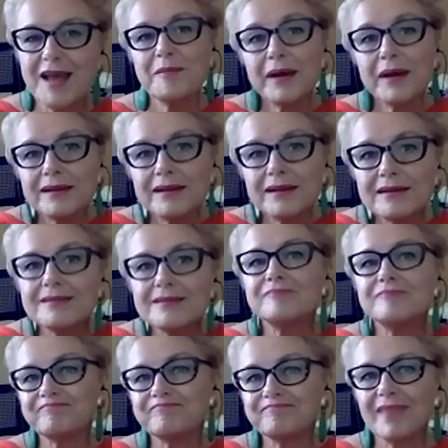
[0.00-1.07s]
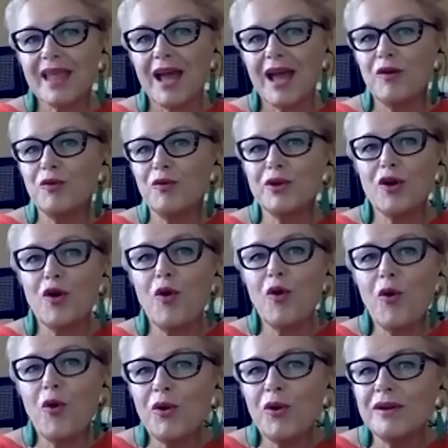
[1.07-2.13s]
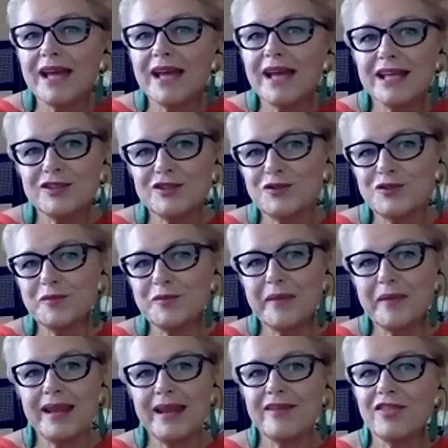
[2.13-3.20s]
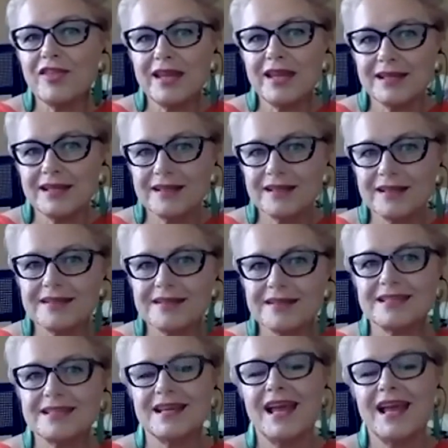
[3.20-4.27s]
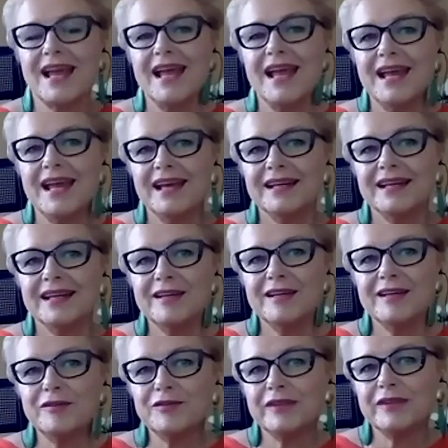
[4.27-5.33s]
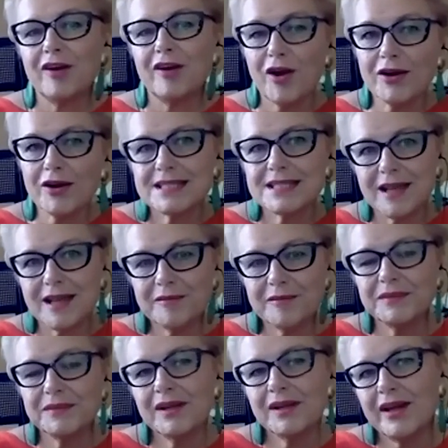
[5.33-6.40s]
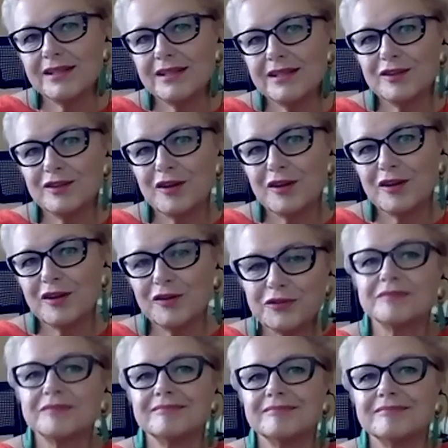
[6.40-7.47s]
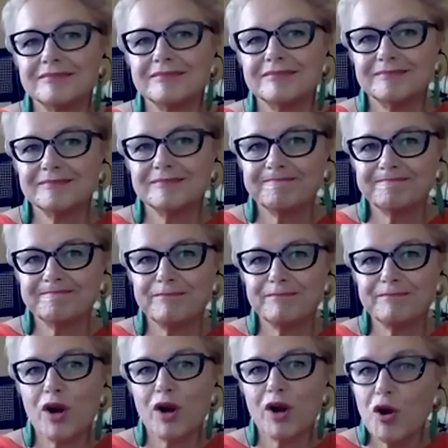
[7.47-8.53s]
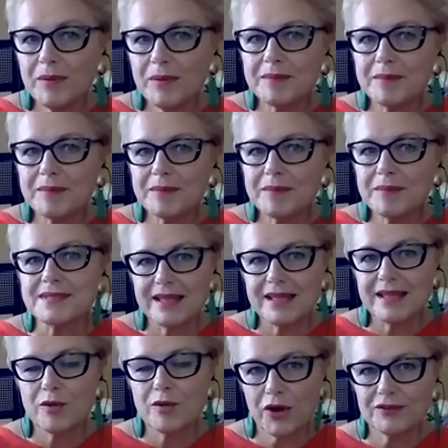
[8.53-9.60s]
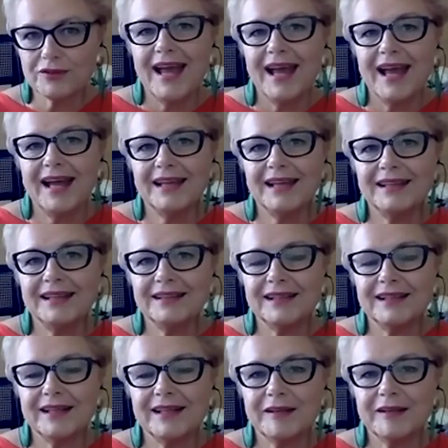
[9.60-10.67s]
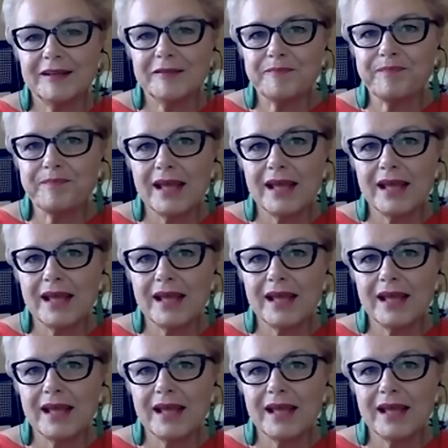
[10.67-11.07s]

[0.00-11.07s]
but we all can do many things if there are some kind of problems in the world. And